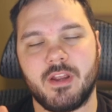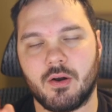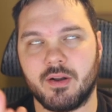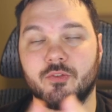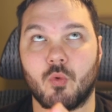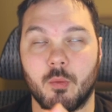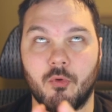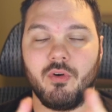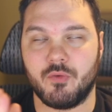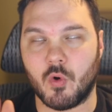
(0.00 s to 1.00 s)
it's
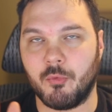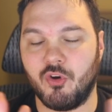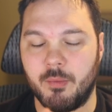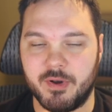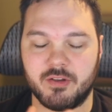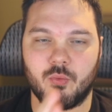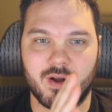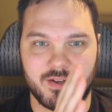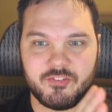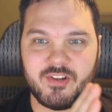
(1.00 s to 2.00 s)
normal limited to
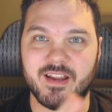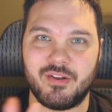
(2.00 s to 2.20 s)
want to stick